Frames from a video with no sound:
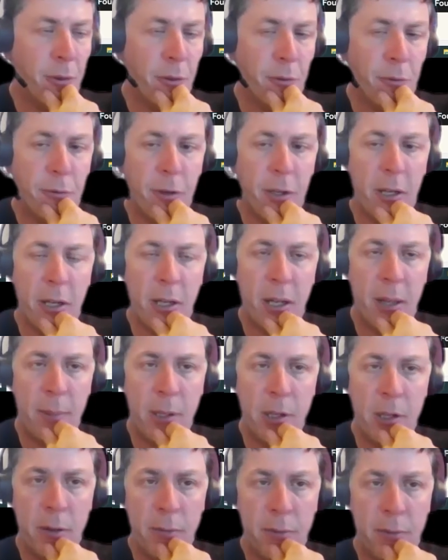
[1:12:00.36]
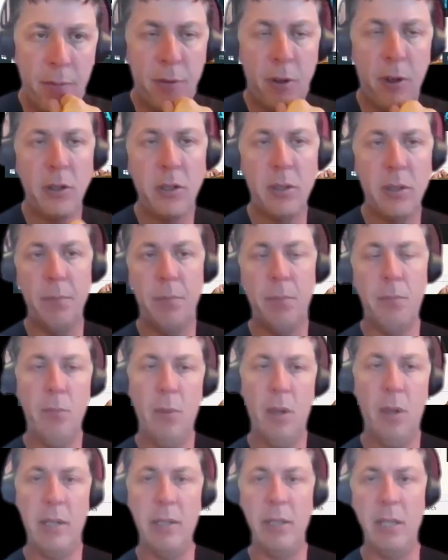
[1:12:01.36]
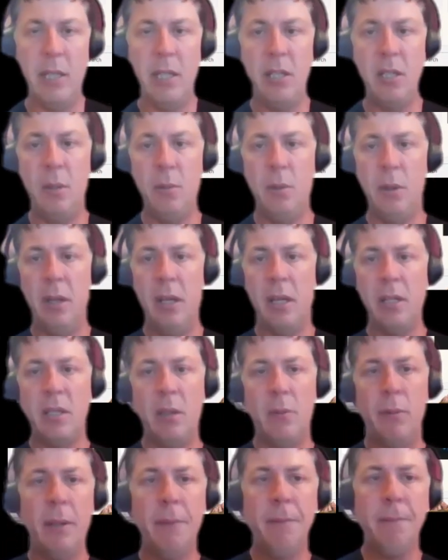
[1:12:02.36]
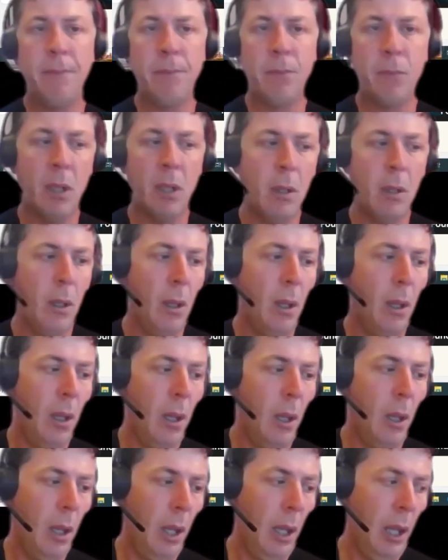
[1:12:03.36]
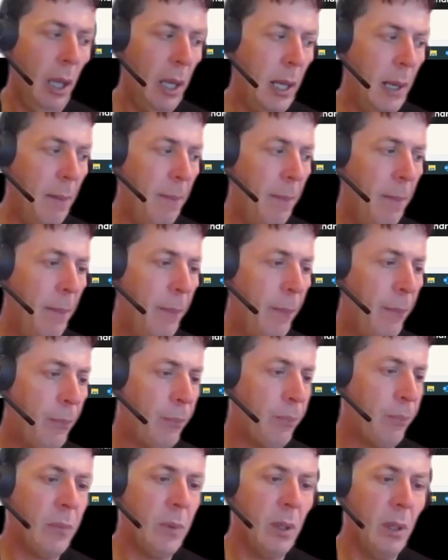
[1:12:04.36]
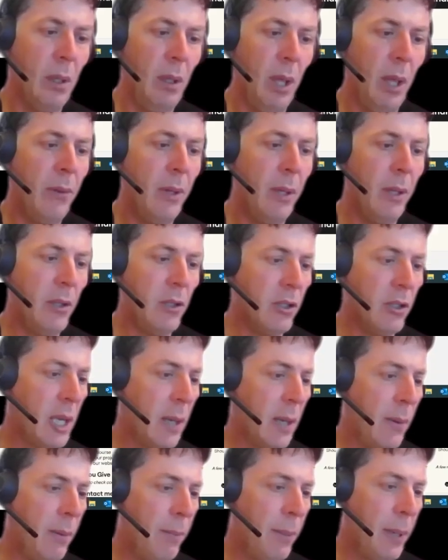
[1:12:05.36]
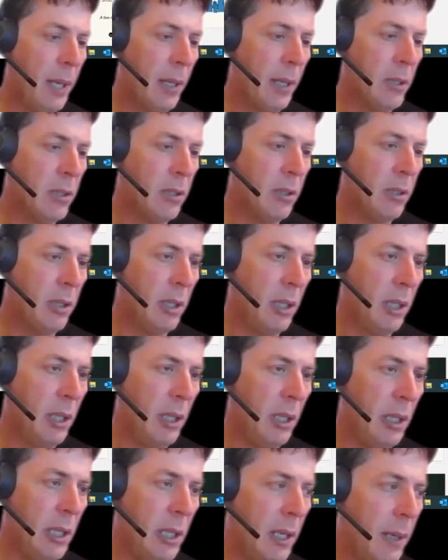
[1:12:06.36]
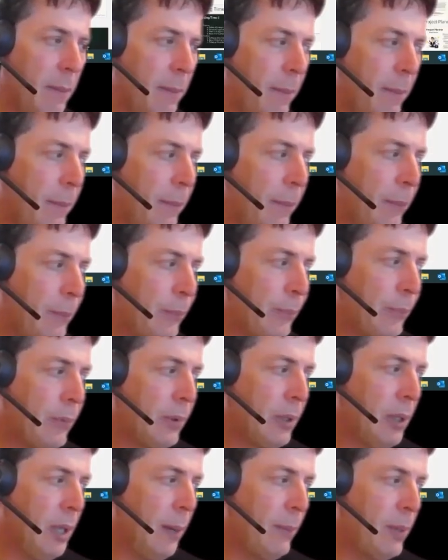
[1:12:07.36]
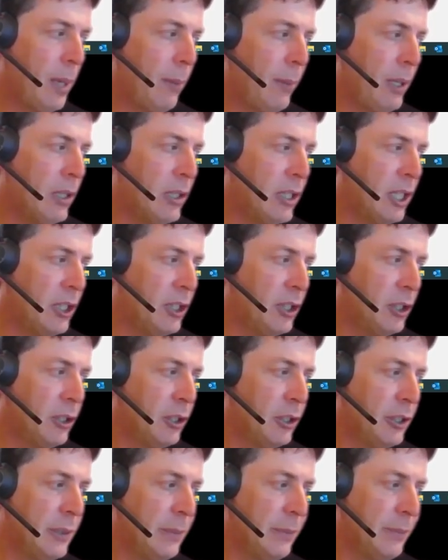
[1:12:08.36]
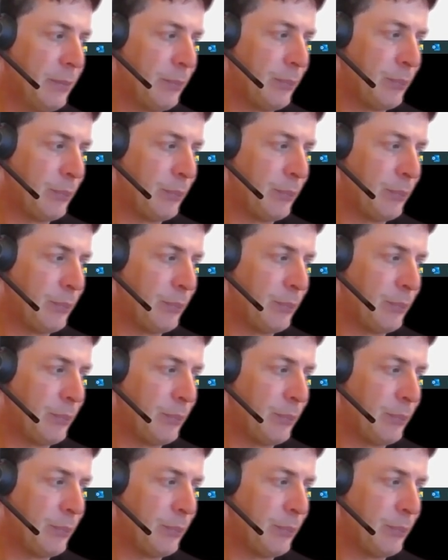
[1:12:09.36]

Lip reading: feel free to let me know if you've got some ideas you want to actually run. And then just coming back to the upcoming sessions,